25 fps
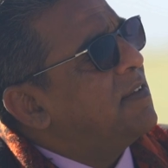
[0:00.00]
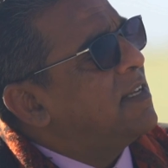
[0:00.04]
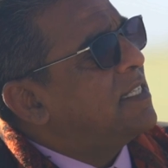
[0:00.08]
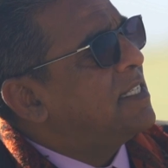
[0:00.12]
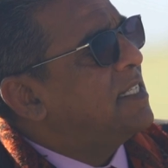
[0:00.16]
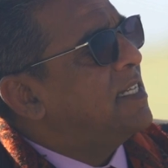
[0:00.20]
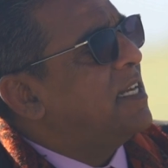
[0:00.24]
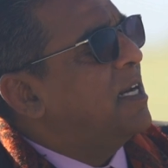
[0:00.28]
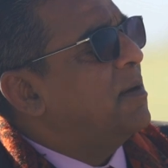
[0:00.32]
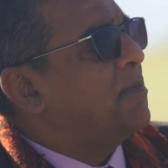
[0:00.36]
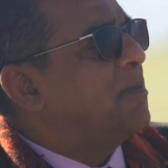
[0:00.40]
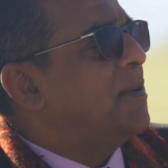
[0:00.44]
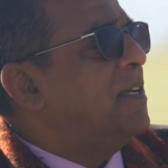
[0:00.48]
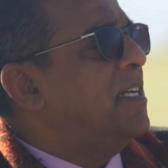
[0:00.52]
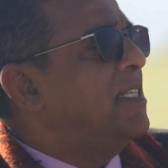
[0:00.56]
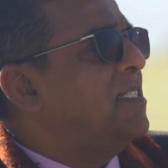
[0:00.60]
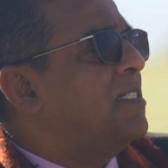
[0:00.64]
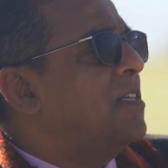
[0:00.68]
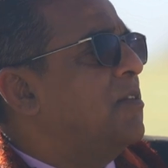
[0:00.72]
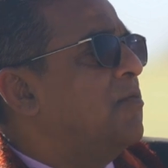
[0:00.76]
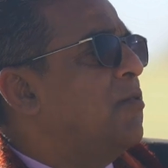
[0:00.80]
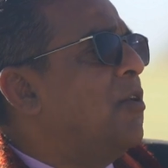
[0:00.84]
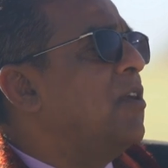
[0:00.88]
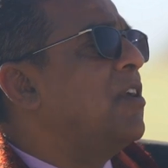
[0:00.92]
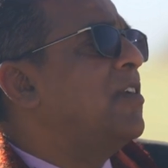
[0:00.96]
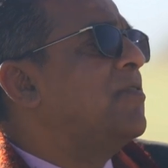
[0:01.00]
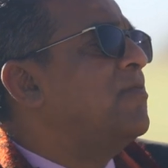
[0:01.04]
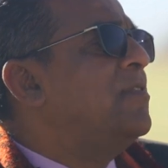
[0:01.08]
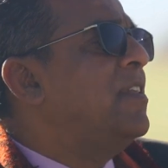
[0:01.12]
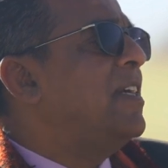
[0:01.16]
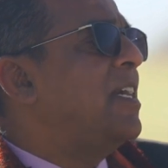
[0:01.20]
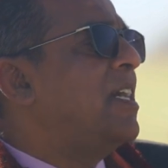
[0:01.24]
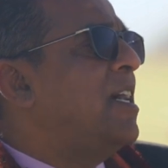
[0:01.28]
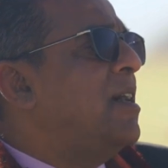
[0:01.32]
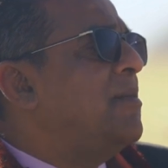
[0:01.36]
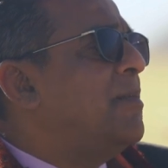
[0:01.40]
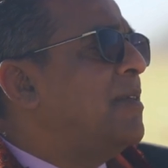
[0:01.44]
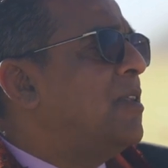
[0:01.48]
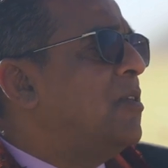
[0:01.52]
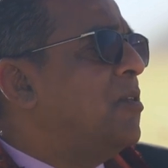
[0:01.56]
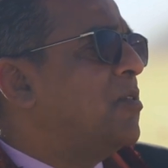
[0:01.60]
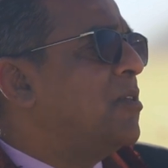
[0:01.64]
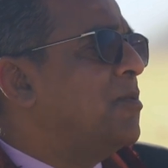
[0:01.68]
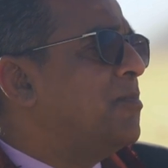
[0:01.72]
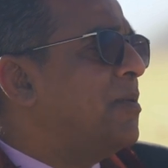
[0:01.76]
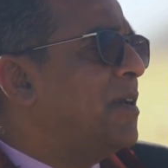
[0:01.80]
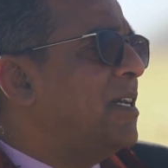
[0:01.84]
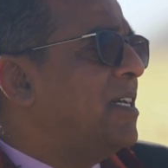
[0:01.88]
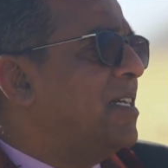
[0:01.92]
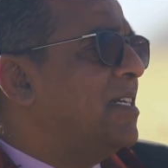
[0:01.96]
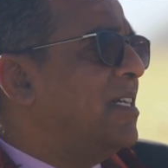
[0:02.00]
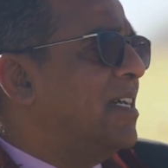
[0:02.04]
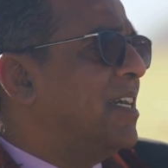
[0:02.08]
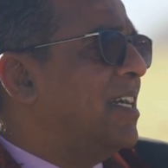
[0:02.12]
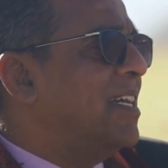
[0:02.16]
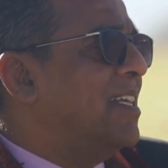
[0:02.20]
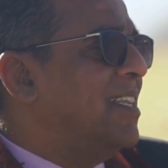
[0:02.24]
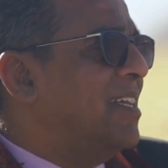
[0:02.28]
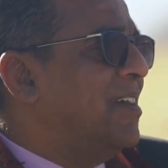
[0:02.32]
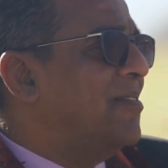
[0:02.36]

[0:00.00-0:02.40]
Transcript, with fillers: there's the apprehension. What if they come and occupy again